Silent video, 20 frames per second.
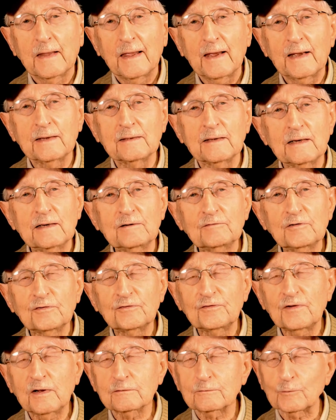And I never
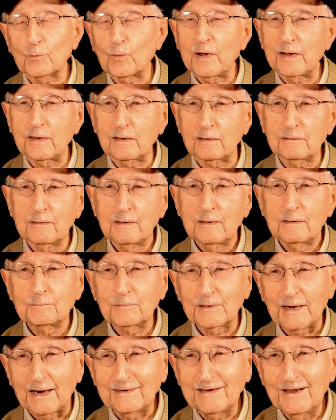felt well,
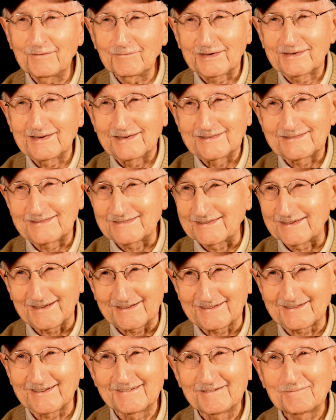but I never got
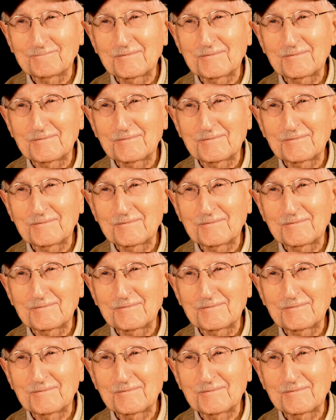sick.